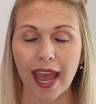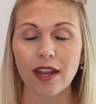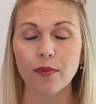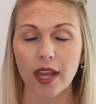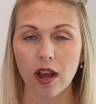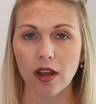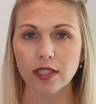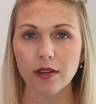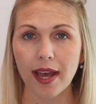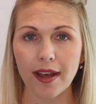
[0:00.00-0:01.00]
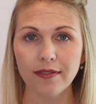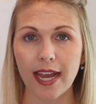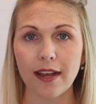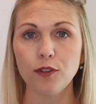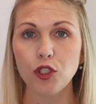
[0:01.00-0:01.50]
and we also have to
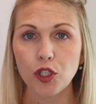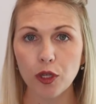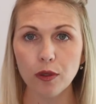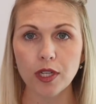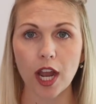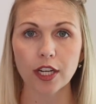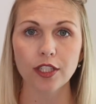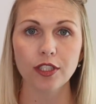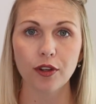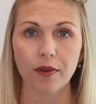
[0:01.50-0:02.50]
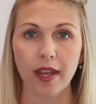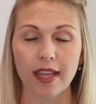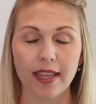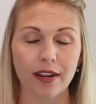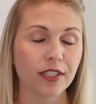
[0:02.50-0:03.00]
have two doctors agree
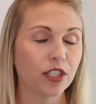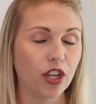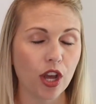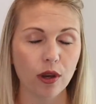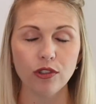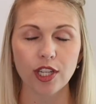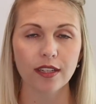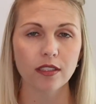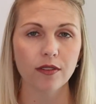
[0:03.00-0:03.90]
that there is no chance of